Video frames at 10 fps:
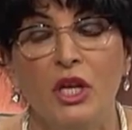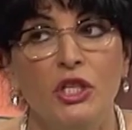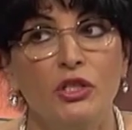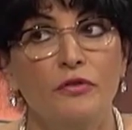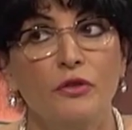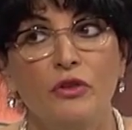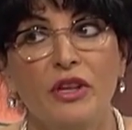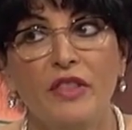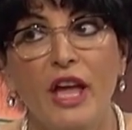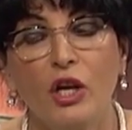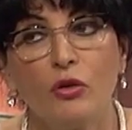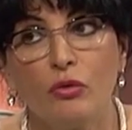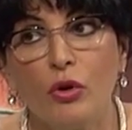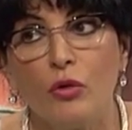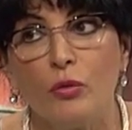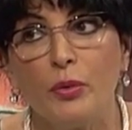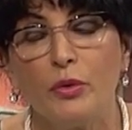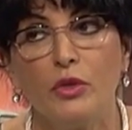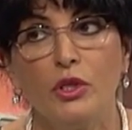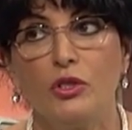Mm. So if you're in that group,
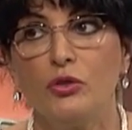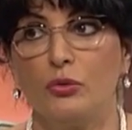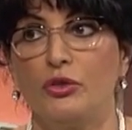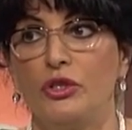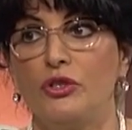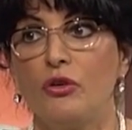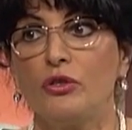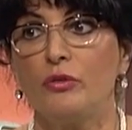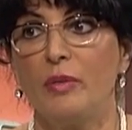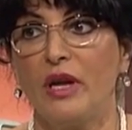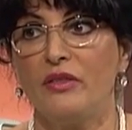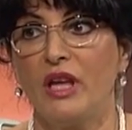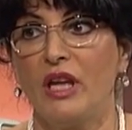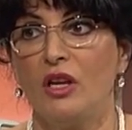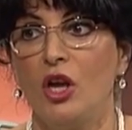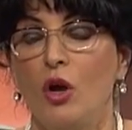you can talk to your doctor about that.